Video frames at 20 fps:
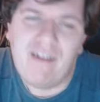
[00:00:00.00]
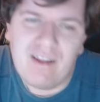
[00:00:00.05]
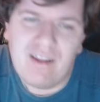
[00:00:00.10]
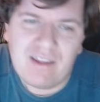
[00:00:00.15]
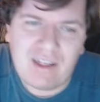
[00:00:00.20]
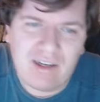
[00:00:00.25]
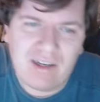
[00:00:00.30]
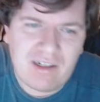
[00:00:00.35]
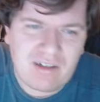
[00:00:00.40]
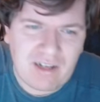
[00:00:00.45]

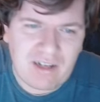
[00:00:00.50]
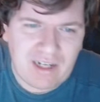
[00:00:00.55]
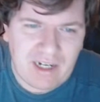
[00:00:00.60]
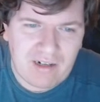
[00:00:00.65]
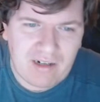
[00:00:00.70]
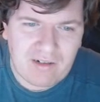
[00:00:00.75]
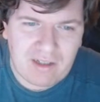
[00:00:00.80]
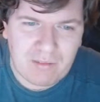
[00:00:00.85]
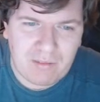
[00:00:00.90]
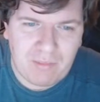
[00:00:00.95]
Now, as a
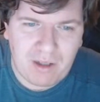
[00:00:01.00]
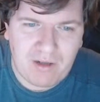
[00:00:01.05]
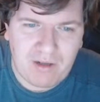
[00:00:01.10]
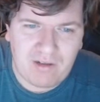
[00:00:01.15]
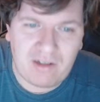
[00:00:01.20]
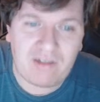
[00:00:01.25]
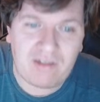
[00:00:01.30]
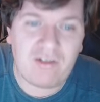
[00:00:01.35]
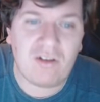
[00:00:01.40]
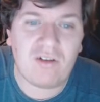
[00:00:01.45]
character
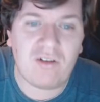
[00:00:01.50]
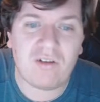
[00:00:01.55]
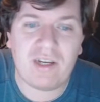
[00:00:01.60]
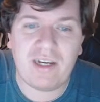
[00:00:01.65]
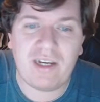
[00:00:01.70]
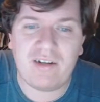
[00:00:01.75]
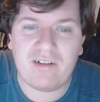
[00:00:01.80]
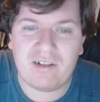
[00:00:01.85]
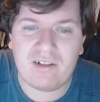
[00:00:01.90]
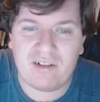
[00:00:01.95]
bonus, all
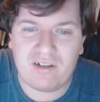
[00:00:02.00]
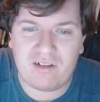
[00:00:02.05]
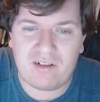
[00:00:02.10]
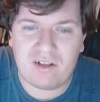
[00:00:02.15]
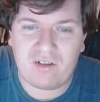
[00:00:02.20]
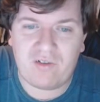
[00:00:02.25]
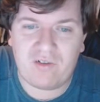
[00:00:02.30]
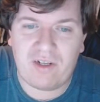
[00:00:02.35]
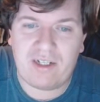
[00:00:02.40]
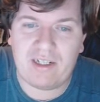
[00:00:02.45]
characters are
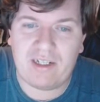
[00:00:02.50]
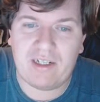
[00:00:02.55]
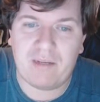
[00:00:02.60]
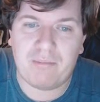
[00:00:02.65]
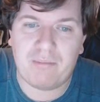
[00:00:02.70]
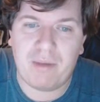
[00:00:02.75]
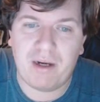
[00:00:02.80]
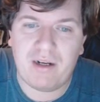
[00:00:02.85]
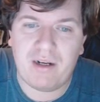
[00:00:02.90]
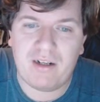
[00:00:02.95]
trained in the
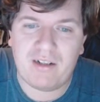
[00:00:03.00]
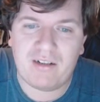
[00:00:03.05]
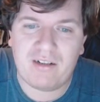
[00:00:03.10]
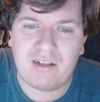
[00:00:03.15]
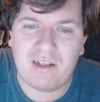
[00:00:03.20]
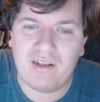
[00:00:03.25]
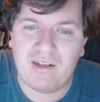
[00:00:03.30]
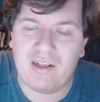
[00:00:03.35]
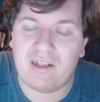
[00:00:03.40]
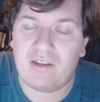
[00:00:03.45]
pilot
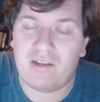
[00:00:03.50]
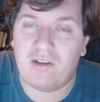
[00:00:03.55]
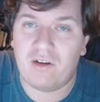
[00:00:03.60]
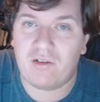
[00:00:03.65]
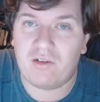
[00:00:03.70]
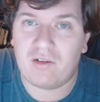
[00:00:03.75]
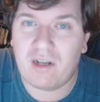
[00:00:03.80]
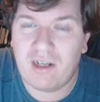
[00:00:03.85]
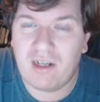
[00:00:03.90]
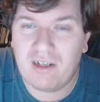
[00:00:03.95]
skill at no
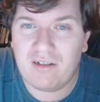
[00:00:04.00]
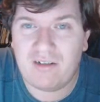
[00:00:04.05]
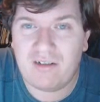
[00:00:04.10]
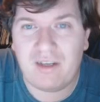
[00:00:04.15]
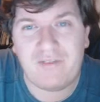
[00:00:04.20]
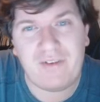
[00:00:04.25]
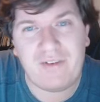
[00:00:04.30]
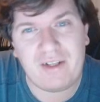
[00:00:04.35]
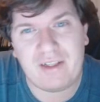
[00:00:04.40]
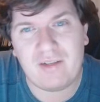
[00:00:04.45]
cost. I
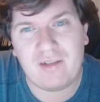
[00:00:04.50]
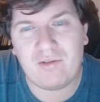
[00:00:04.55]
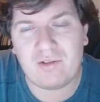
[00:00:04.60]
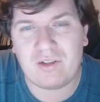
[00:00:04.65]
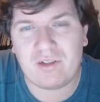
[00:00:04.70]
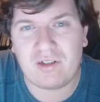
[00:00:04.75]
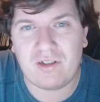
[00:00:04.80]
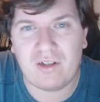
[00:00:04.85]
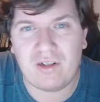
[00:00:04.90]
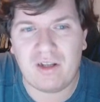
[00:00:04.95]
thought that was
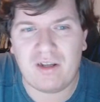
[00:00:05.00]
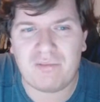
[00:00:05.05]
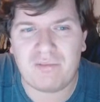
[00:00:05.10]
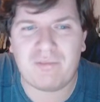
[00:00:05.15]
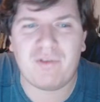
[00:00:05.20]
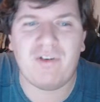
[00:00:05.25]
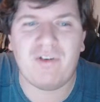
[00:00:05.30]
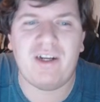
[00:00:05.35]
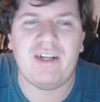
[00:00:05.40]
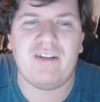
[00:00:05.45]
a good
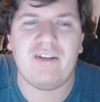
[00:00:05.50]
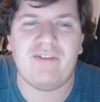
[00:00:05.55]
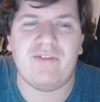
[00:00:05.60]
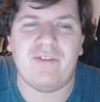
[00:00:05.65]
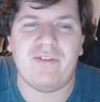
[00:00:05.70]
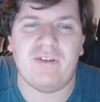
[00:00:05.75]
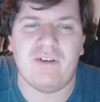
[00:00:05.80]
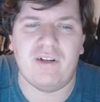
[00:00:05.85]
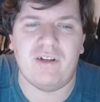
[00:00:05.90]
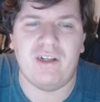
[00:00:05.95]
upgrade
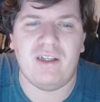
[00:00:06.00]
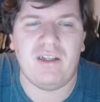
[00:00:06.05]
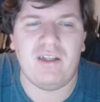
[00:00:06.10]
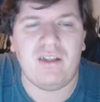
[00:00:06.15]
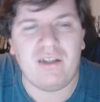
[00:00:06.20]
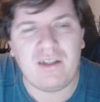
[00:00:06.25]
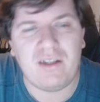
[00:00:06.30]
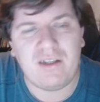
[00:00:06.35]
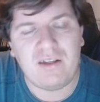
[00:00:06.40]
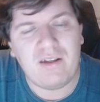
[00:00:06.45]
for a
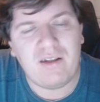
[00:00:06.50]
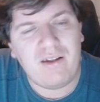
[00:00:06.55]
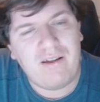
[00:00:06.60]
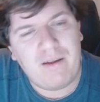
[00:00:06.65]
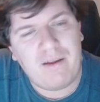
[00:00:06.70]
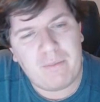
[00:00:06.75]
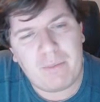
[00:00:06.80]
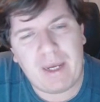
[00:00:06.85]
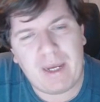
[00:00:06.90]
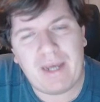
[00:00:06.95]

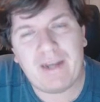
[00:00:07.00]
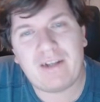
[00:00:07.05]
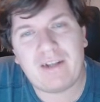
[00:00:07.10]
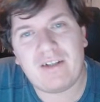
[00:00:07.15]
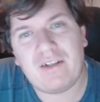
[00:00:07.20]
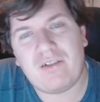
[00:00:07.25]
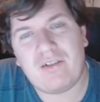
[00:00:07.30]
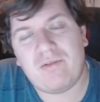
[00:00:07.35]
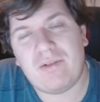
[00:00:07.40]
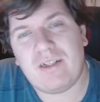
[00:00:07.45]

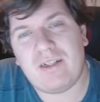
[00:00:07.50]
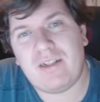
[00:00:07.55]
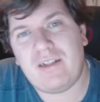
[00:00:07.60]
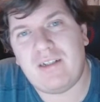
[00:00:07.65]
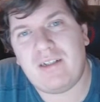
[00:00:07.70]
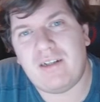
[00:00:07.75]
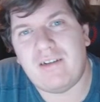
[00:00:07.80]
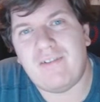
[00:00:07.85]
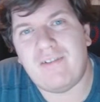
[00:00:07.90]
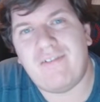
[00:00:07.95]
package
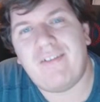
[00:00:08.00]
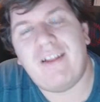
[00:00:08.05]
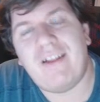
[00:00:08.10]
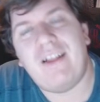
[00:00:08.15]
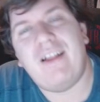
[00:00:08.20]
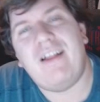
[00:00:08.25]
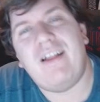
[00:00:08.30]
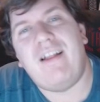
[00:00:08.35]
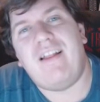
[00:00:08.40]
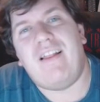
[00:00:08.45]
where,
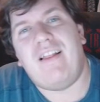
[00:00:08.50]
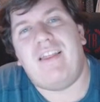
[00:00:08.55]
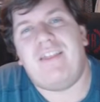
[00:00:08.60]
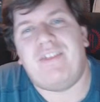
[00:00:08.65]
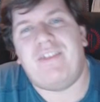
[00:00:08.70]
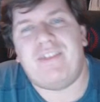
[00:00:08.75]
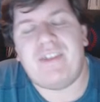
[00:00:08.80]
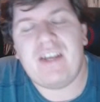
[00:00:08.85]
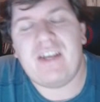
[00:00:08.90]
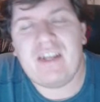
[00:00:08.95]

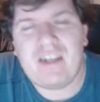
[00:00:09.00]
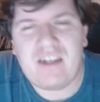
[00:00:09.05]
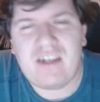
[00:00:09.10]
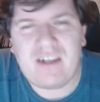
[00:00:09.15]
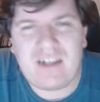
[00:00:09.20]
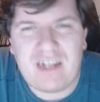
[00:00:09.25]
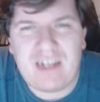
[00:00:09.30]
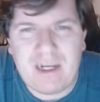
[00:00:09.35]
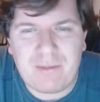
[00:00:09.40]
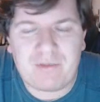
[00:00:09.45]
these
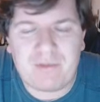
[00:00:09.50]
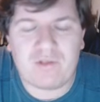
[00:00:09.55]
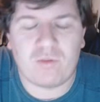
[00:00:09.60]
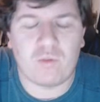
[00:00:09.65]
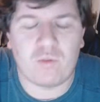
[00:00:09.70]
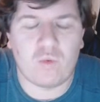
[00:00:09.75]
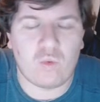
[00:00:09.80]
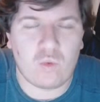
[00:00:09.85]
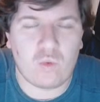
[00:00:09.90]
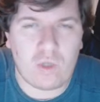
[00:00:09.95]
ships
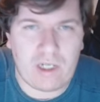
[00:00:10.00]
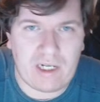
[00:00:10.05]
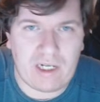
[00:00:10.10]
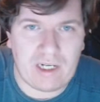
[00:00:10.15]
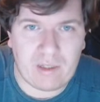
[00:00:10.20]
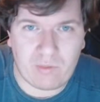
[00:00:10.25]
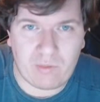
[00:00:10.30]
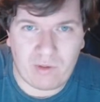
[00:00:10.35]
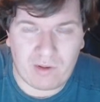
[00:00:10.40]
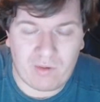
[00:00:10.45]

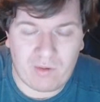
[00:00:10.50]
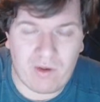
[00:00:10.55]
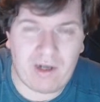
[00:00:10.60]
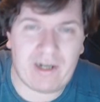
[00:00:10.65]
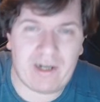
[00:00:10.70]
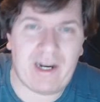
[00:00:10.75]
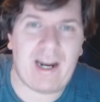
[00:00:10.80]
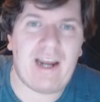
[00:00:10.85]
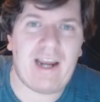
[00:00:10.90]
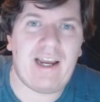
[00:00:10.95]
really
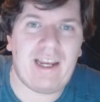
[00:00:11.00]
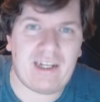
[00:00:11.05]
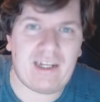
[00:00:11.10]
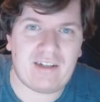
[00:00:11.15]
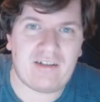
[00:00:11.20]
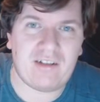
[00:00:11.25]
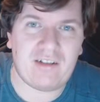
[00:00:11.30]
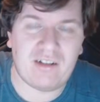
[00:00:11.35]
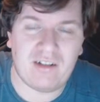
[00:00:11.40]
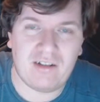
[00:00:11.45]
require
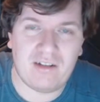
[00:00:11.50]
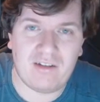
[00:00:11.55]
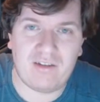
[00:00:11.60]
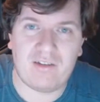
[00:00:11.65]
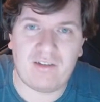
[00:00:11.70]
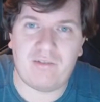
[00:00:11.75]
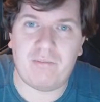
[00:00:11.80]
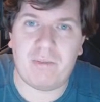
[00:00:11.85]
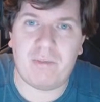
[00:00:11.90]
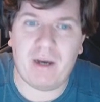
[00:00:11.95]

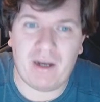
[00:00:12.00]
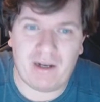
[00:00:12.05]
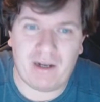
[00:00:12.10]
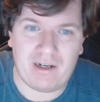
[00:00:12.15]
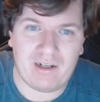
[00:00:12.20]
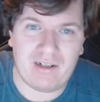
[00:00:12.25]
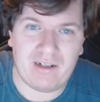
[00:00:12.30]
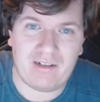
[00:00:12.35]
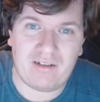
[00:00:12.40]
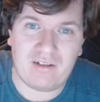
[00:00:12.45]
excellent
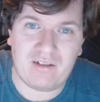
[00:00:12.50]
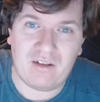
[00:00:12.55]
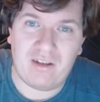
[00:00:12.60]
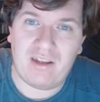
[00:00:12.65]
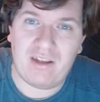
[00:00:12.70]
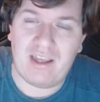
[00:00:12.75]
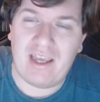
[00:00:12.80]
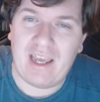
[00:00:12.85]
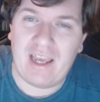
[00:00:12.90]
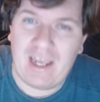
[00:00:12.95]
pilots.
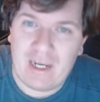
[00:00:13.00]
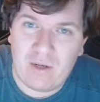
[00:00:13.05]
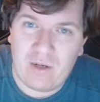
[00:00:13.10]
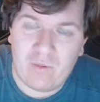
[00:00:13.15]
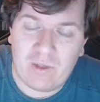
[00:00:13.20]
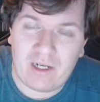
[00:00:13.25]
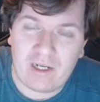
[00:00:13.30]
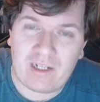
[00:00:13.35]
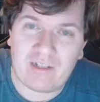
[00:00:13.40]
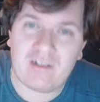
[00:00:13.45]

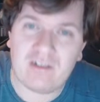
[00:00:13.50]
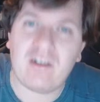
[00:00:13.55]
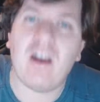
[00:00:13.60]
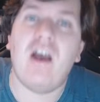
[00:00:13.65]
A-Wings